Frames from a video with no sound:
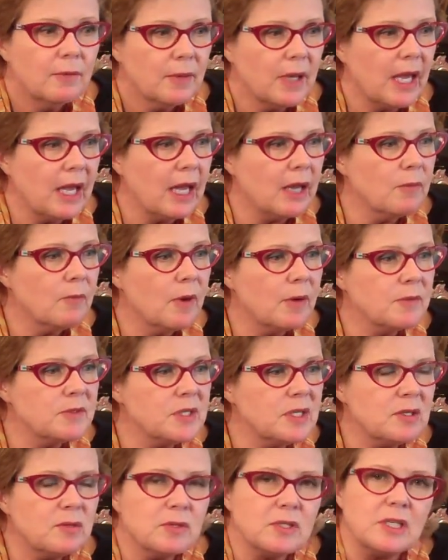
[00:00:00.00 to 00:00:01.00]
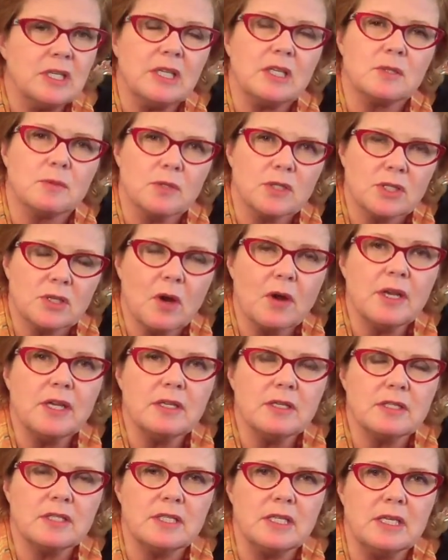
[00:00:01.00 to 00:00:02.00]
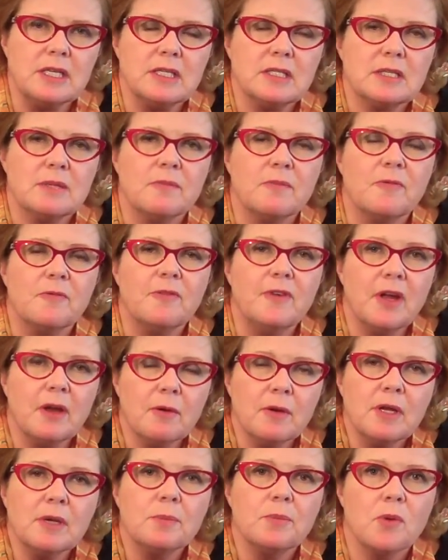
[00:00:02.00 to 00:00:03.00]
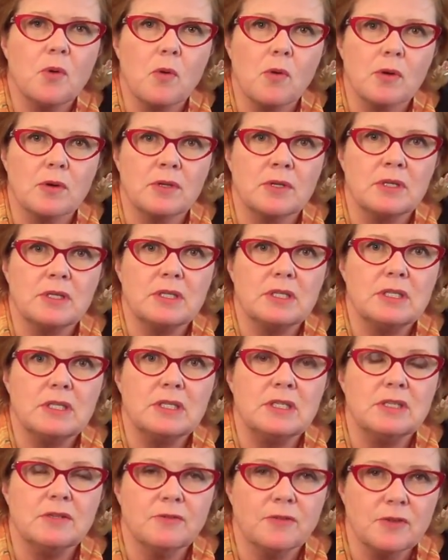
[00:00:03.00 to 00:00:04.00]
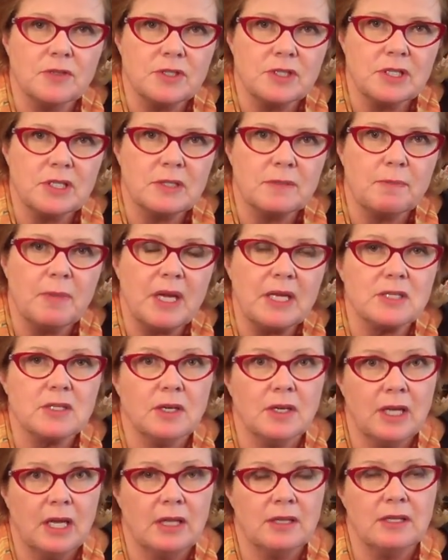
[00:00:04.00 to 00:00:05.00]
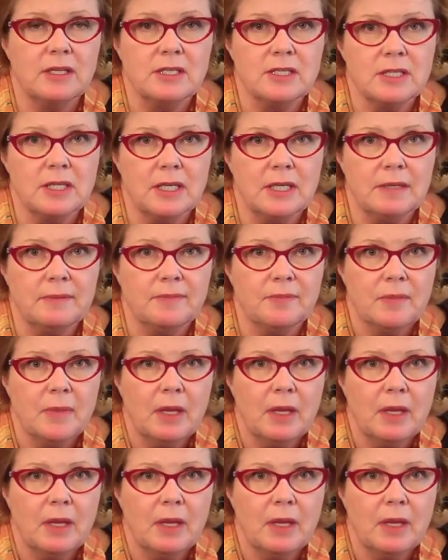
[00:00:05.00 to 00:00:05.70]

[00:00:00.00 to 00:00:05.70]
Okay, and what was interesting is we're starting to see some very important differences based on ethnicity.